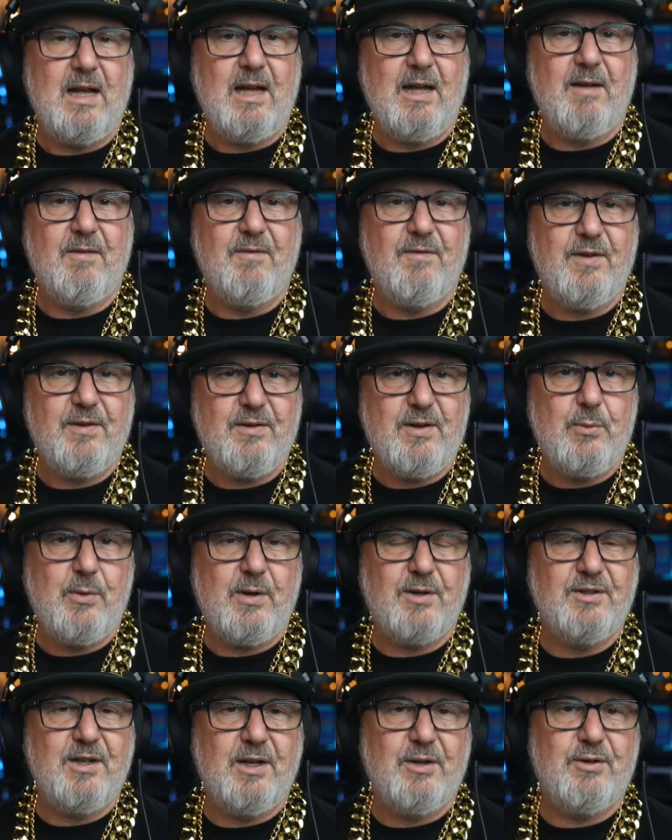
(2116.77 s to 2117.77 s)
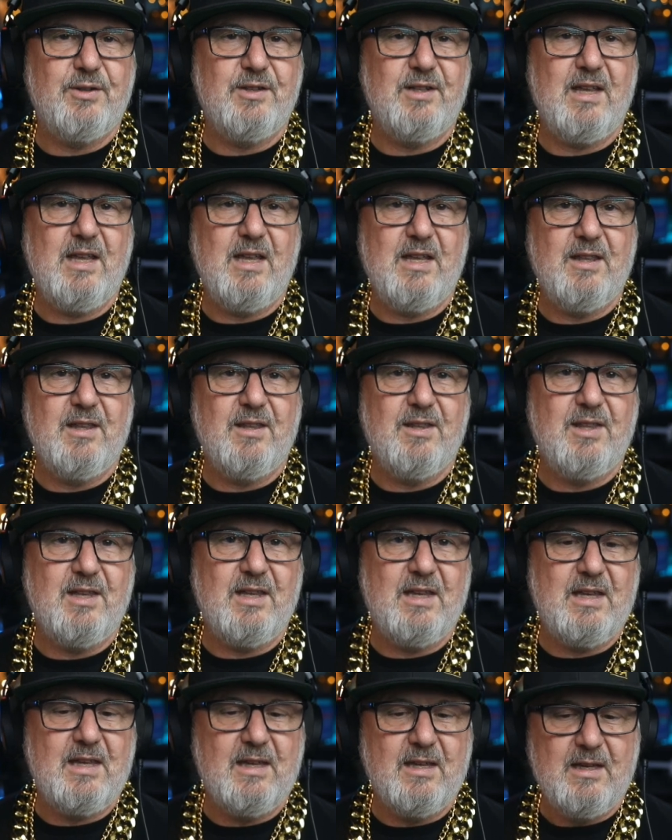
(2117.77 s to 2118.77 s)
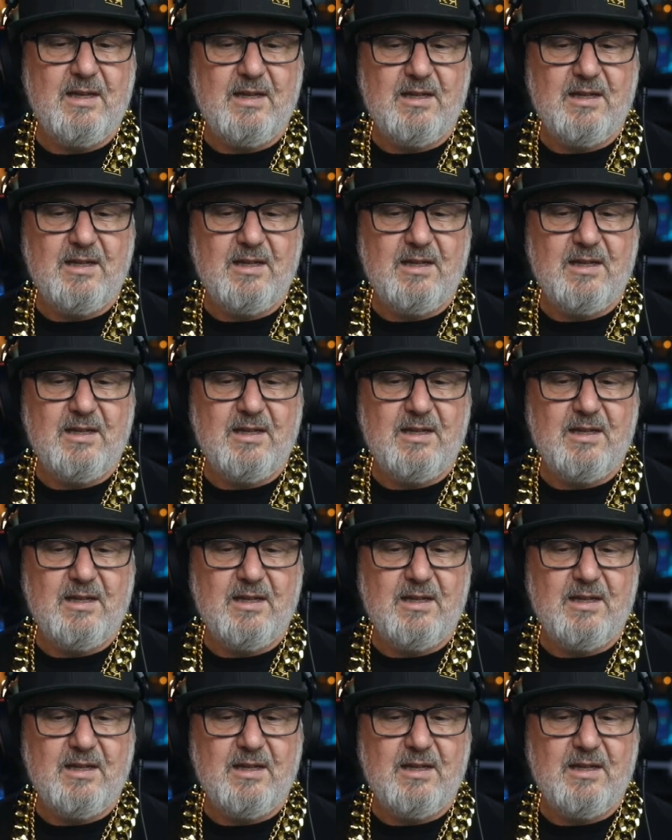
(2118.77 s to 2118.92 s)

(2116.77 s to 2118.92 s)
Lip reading: very well known in the